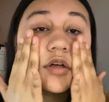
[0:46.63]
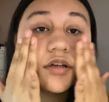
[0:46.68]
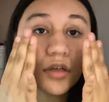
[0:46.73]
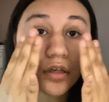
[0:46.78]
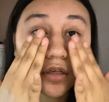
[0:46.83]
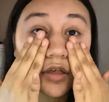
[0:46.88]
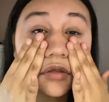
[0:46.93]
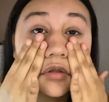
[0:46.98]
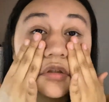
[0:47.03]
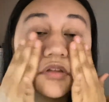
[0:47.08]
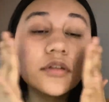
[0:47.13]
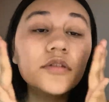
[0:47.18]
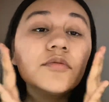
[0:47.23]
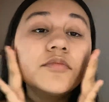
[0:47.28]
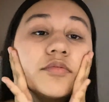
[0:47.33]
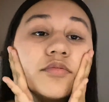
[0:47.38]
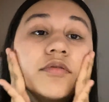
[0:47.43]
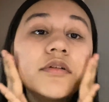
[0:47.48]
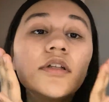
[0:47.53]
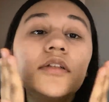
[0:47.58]
And
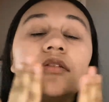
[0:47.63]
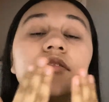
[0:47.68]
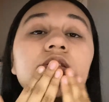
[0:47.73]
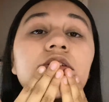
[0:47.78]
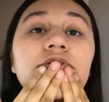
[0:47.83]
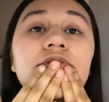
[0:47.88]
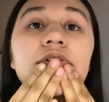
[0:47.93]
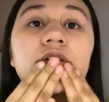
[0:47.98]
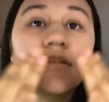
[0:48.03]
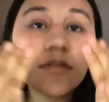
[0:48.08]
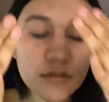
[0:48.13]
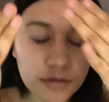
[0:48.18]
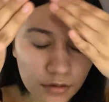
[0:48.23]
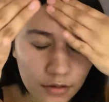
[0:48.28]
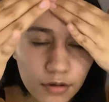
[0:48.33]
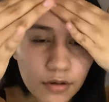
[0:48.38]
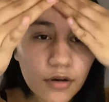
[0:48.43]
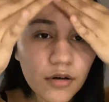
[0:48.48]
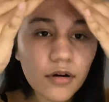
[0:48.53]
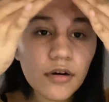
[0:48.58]
press it
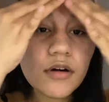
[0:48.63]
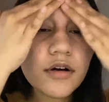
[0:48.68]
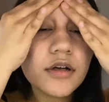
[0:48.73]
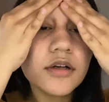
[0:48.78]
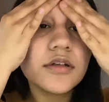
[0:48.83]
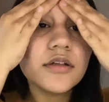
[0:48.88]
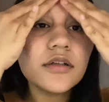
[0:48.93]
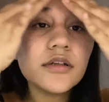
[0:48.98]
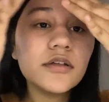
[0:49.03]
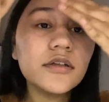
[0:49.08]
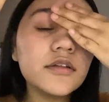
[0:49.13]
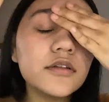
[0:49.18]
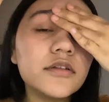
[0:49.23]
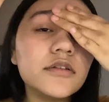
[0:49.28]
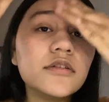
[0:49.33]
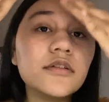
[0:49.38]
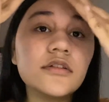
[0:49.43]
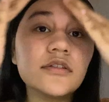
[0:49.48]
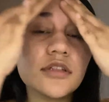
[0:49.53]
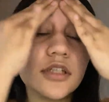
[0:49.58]

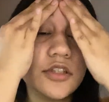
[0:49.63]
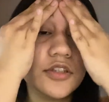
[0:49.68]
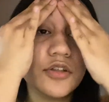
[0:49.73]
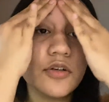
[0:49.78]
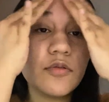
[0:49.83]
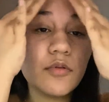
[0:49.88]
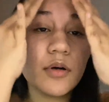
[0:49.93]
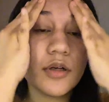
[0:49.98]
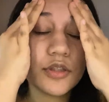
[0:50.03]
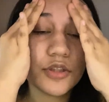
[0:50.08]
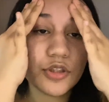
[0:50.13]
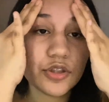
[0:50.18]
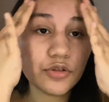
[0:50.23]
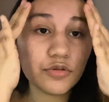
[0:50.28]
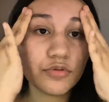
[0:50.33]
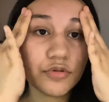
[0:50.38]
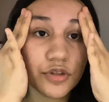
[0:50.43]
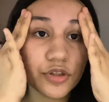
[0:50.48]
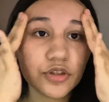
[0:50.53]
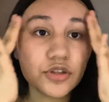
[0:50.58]
on, because I don't want
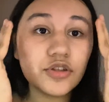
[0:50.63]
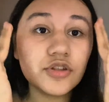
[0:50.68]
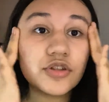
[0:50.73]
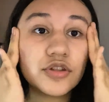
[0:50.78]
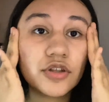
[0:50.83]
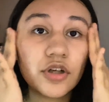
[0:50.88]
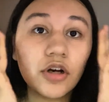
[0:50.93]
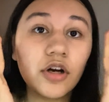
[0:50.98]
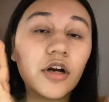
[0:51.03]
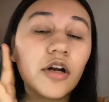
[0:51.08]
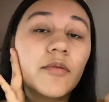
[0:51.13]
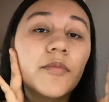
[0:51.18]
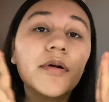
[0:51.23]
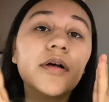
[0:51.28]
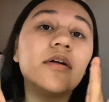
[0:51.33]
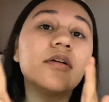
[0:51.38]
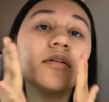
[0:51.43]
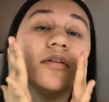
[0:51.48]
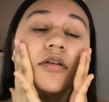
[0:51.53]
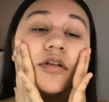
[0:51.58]
to disturb
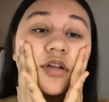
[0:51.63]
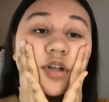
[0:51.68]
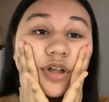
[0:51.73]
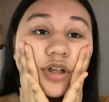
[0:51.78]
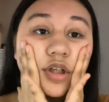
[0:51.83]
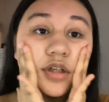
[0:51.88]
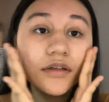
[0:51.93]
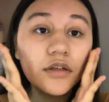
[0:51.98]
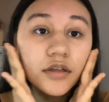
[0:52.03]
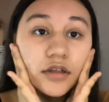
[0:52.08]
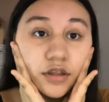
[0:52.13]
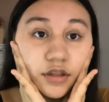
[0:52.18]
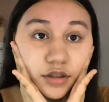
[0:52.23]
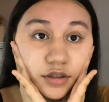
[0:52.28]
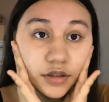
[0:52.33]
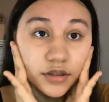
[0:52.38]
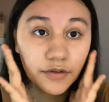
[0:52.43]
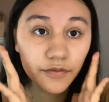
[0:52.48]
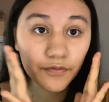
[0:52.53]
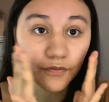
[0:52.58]

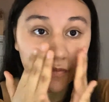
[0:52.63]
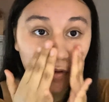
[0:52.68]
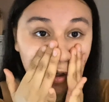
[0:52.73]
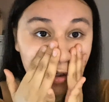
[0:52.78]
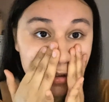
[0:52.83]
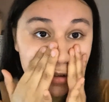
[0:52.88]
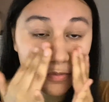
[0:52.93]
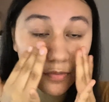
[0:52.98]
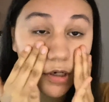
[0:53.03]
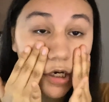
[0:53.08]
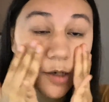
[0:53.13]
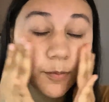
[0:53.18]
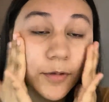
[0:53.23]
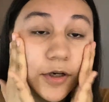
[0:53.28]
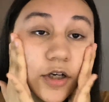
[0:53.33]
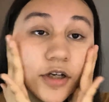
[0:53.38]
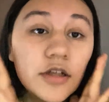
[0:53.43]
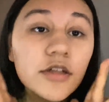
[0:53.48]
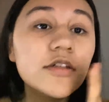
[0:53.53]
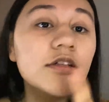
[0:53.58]
the first
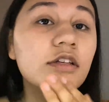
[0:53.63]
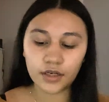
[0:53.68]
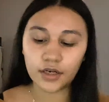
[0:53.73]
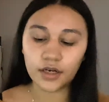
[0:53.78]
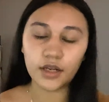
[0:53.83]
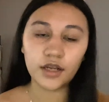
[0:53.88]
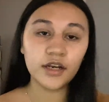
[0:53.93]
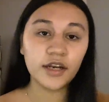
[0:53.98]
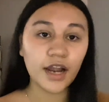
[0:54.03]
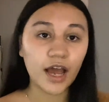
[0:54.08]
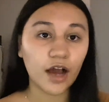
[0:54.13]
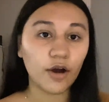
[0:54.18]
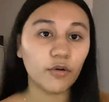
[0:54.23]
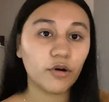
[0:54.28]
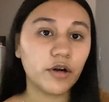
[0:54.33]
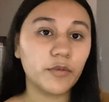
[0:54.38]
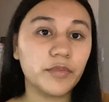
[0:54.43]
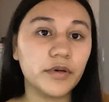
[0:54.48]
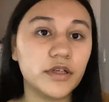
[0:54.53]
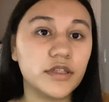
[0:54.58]
primer. Now we're
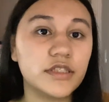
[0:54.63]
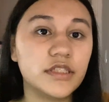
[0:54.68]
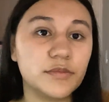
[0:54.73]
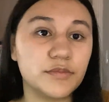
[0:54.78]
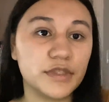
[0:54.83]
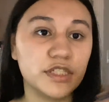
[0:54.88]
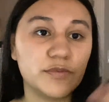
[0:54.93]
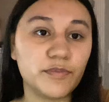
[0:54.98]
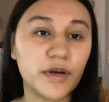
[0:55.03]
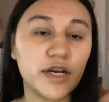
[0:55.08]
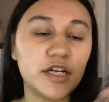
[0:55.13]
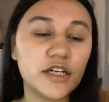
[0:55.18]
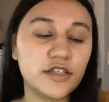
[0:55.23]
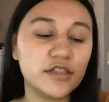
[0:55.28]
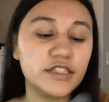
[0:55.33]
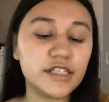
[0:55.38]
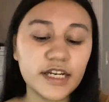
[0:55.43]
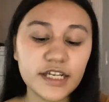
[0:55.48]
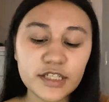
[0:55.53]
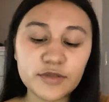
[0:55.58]
gonna put some
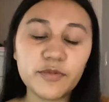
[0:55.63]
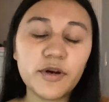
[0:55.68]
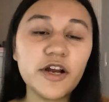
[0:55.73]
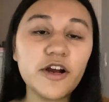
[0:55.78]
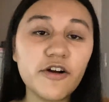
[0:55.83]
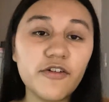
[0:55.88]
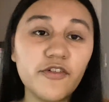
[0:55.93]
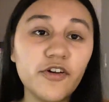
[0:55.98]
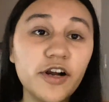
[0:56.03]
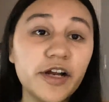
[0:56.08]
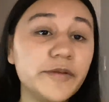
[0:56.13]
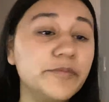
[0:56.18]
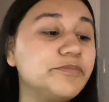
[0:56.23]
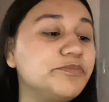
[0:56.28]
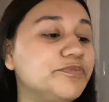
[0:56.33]
setting spray over it.